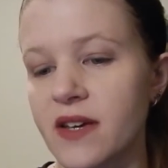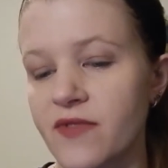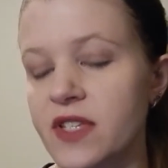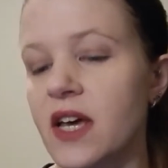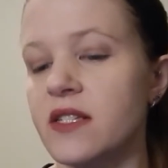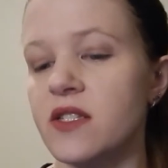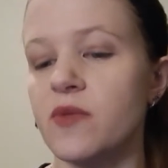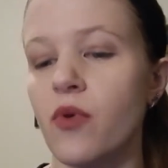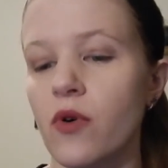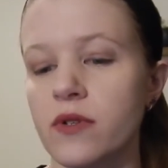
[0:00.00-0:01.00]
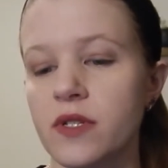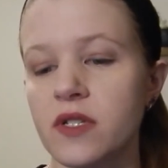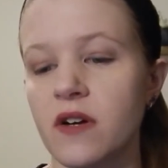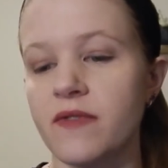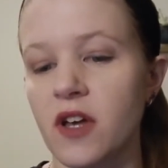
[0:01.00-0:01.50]
emphasizing the importance
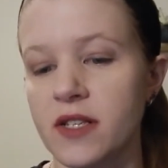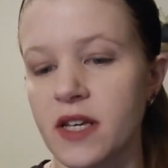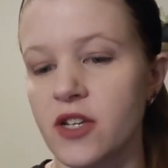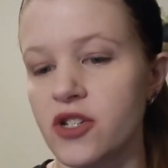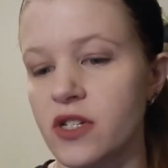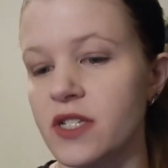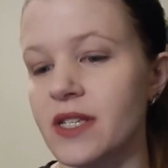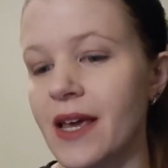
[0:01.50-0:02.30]
of Los Angeles